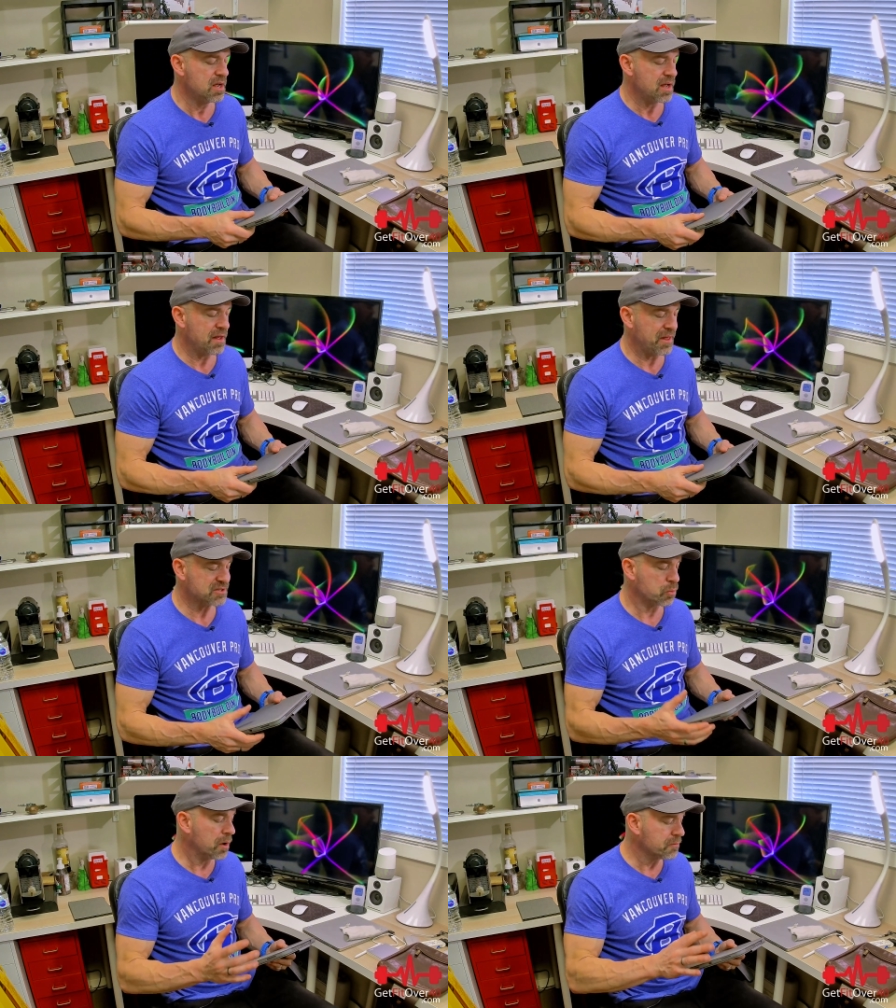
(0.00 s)
and
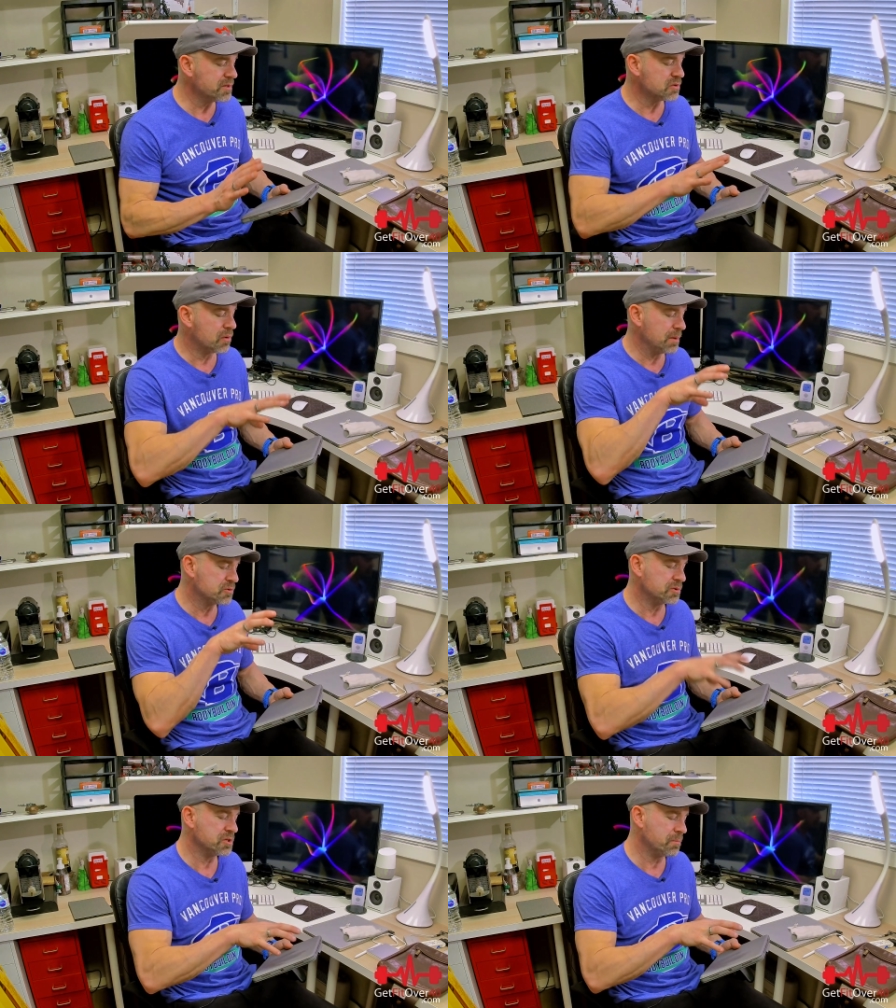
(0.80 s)
that's one reason why I'm
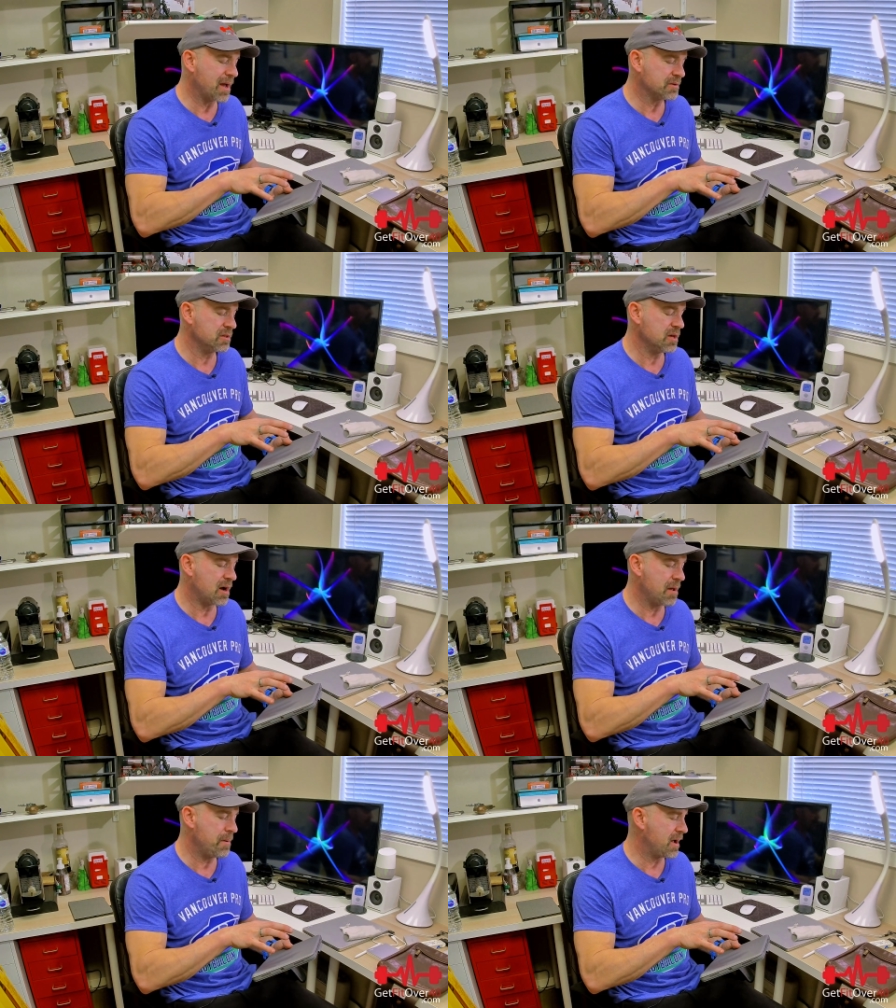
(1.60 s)
switching back to the
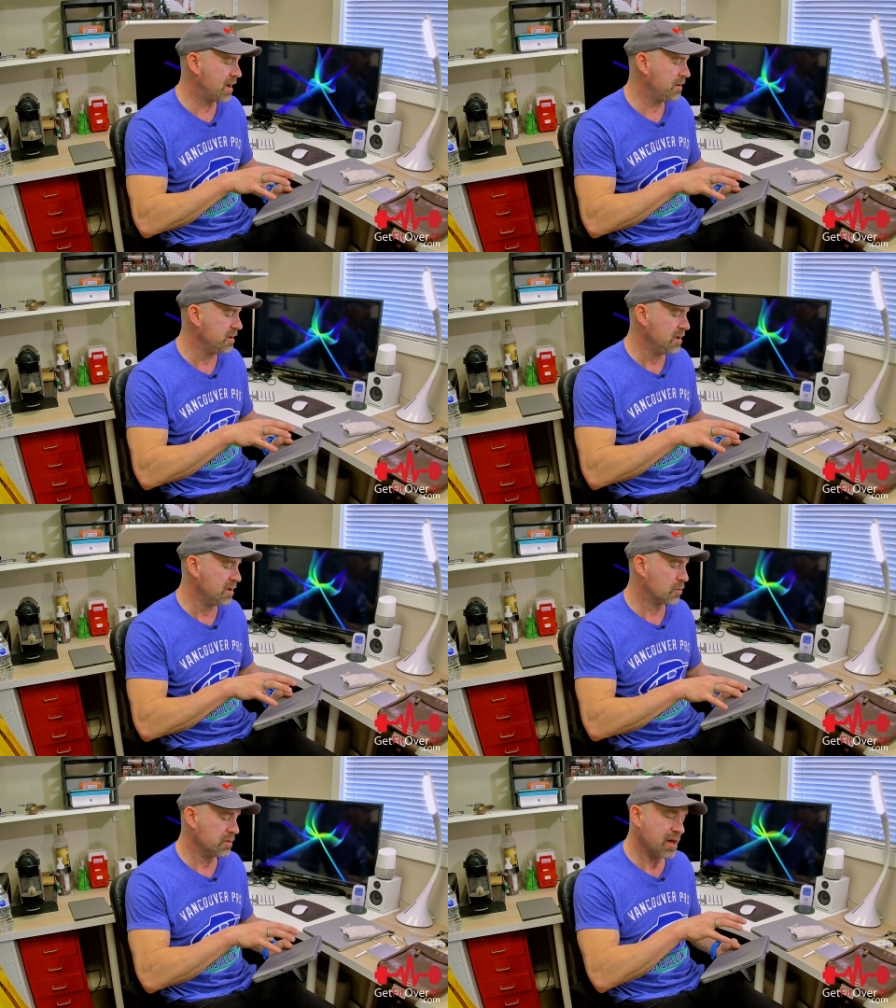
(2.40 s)
iPad
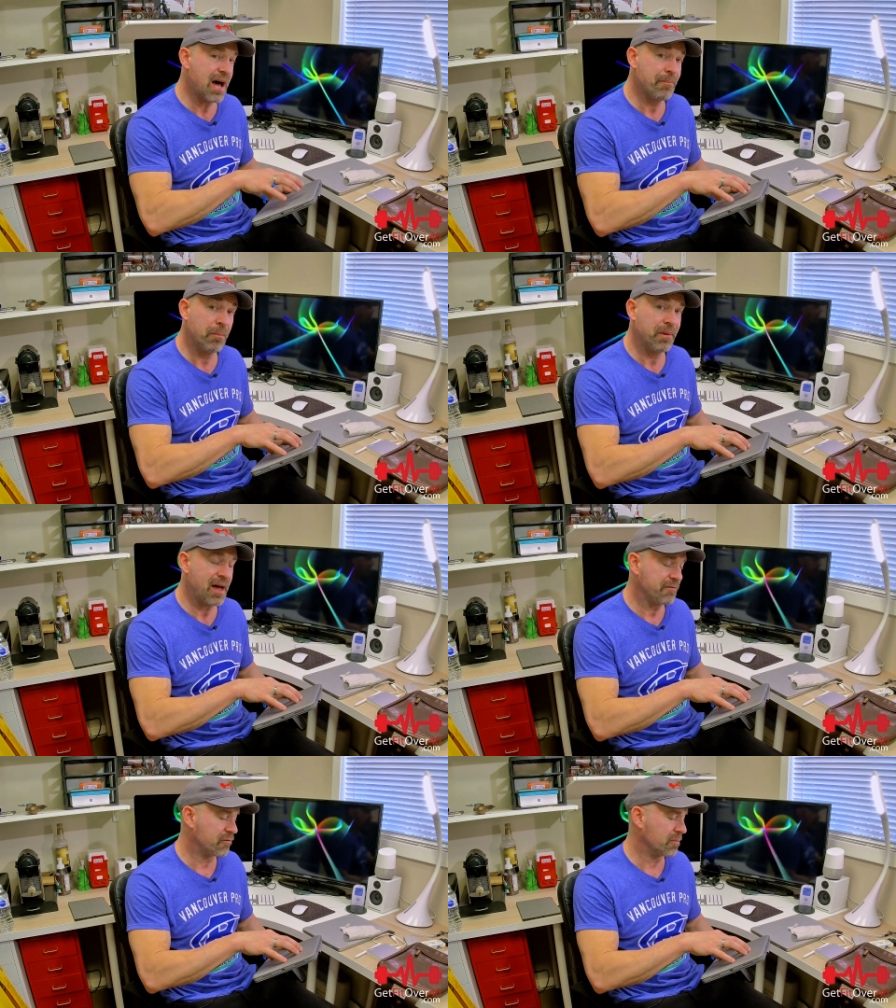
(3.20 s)
or the Apple
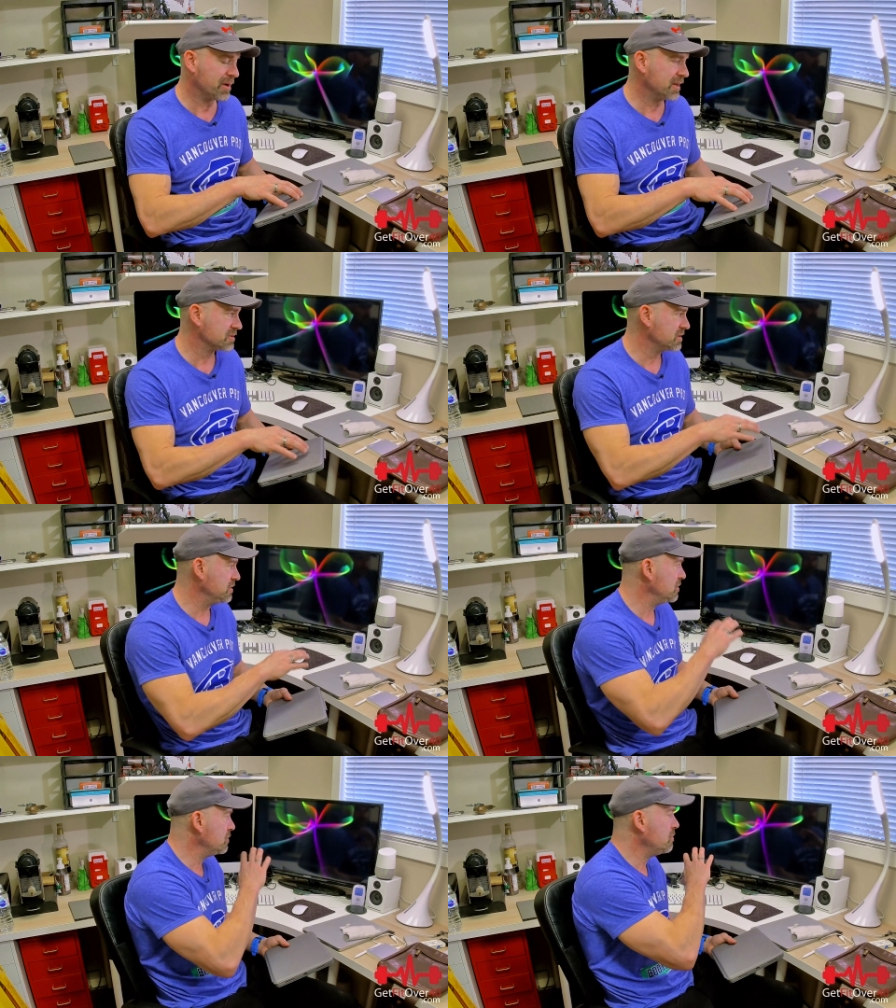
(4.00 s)
platform, I guess, because I
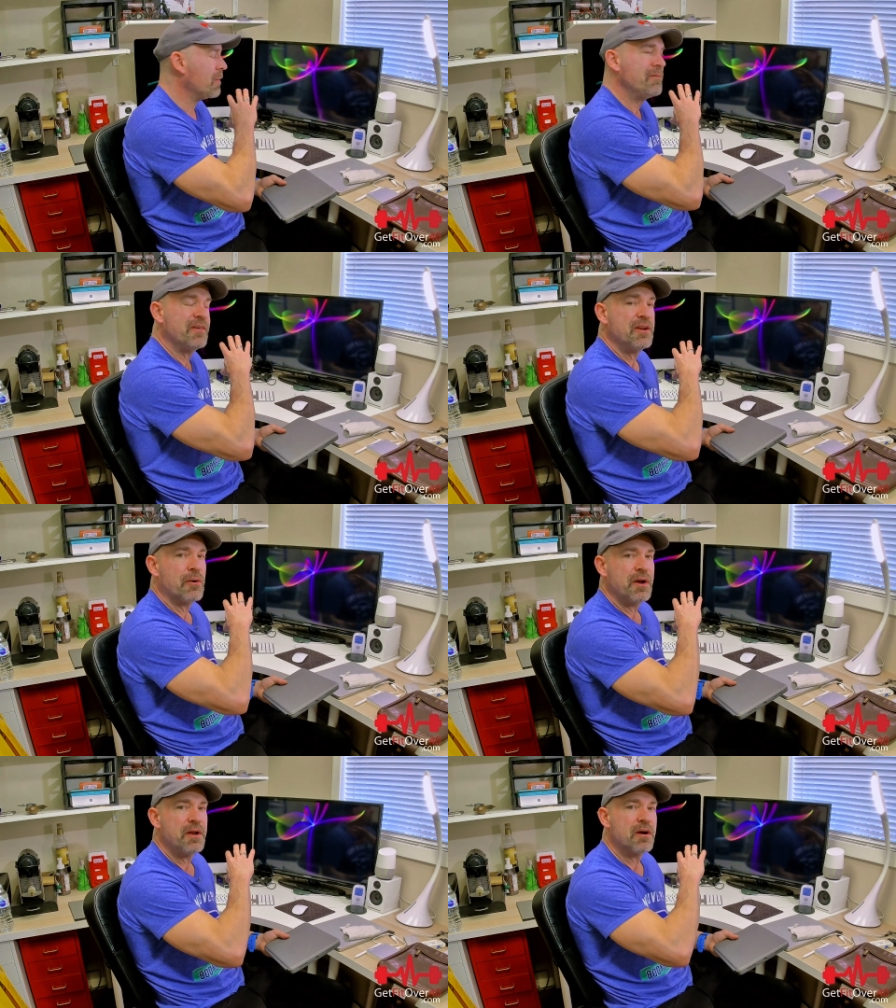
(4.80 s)
do my video
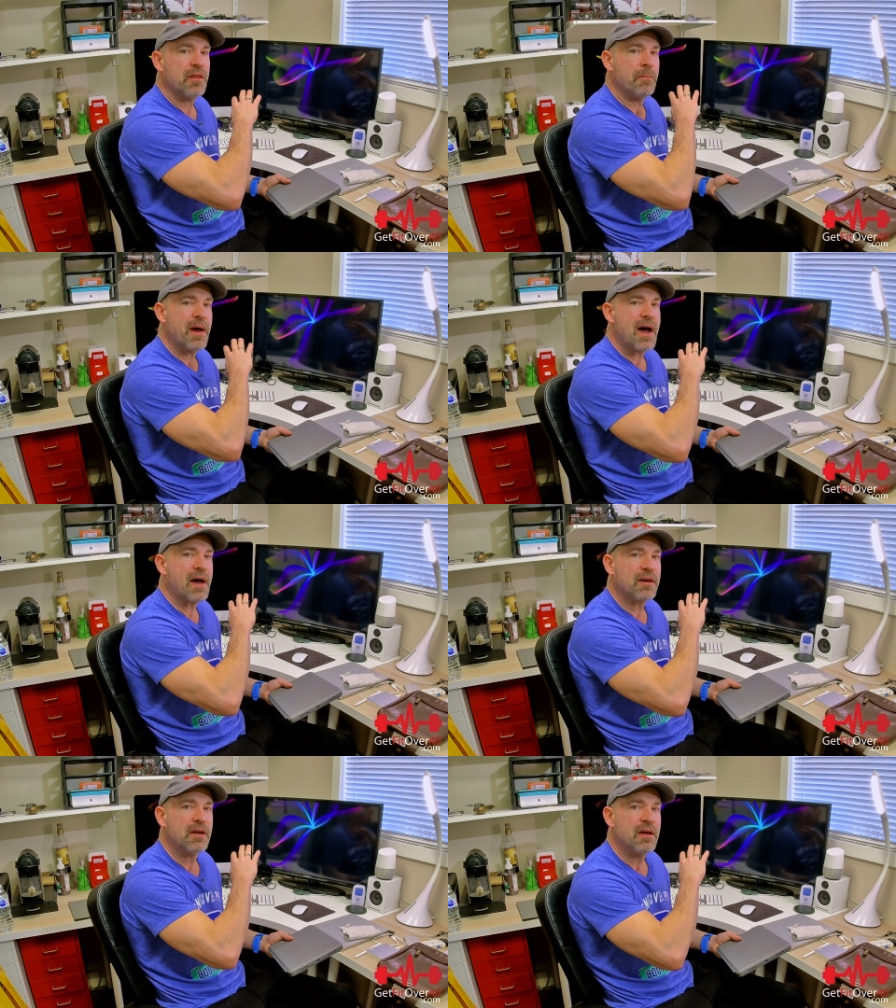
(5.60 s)
editing on the
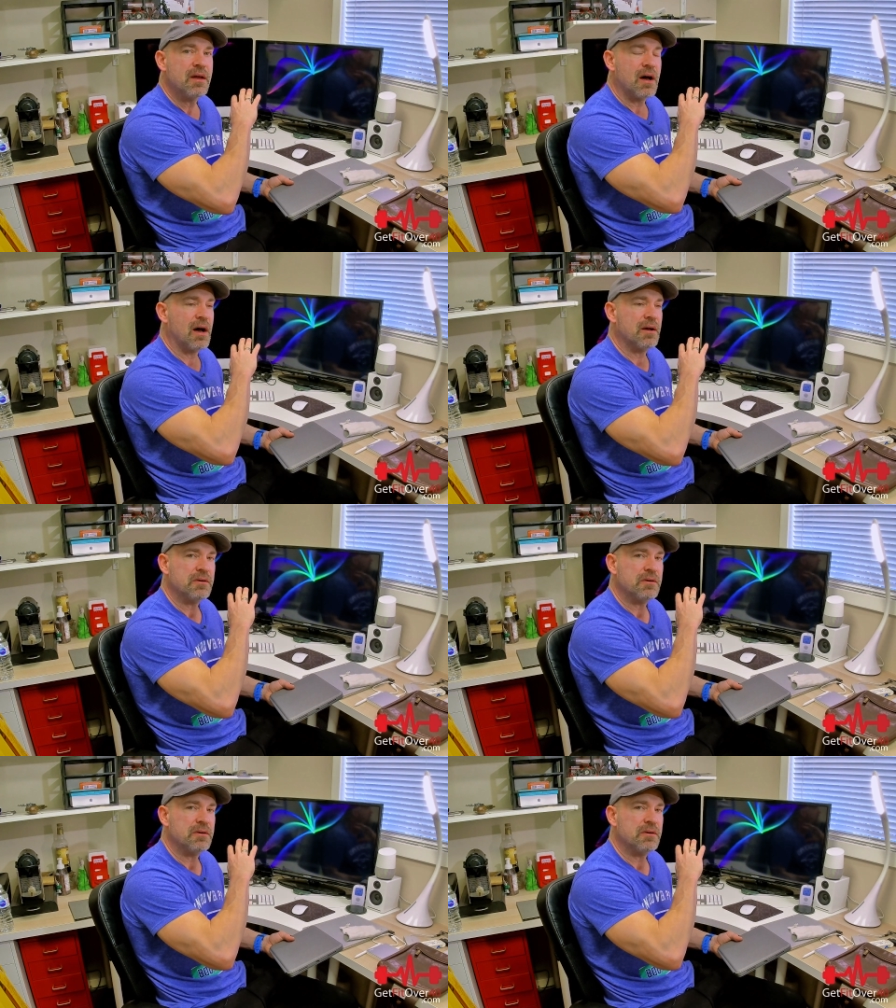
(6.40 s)
Mac uh,